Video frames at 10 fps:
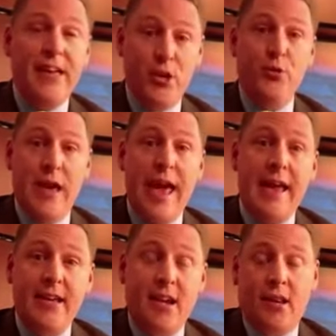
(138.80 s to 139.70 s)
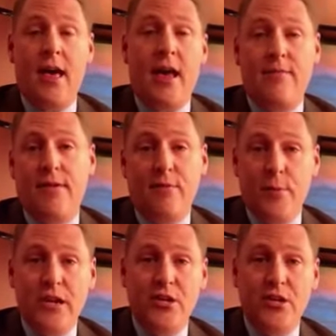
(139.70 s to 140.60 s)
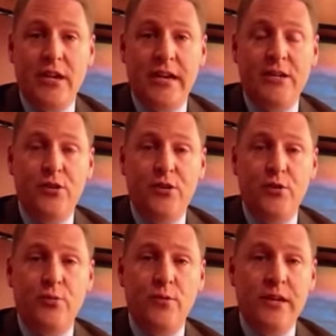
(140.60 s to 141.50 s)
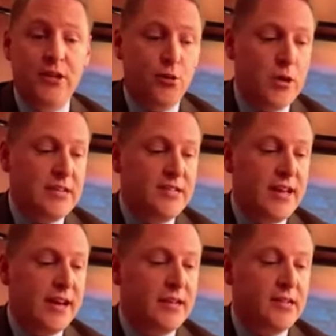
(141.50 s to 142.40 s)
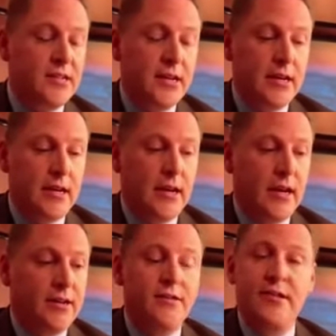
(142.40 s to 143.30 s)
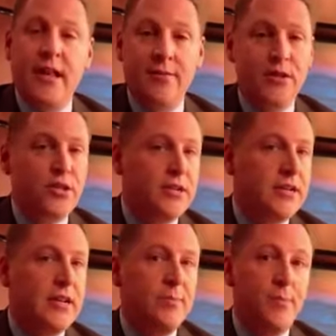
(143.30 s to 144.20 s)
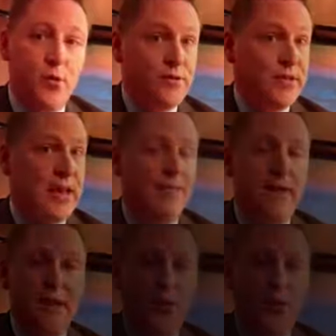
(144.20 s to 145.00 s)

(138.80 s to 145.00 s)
that you can get a lot of information into 20 seconds. Television moves at a